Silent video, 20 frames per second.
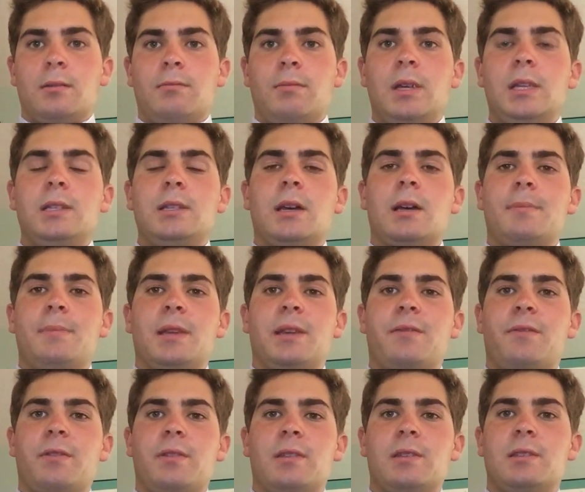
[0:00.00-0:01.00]
My
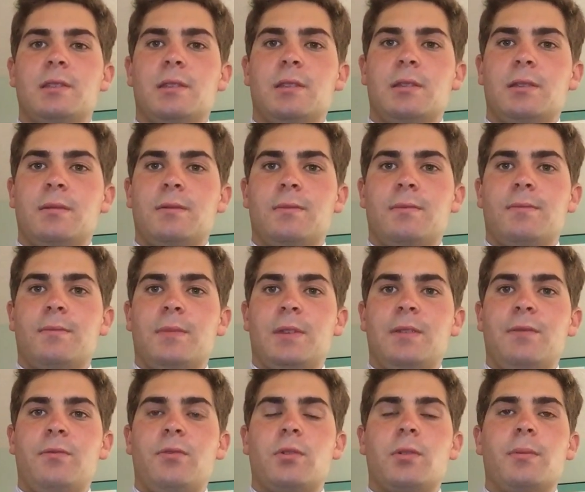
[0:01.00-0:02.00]
topic for this
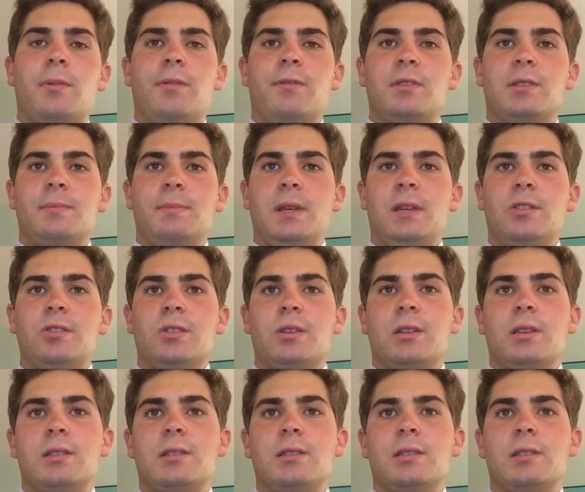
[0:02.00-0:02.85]
informative speech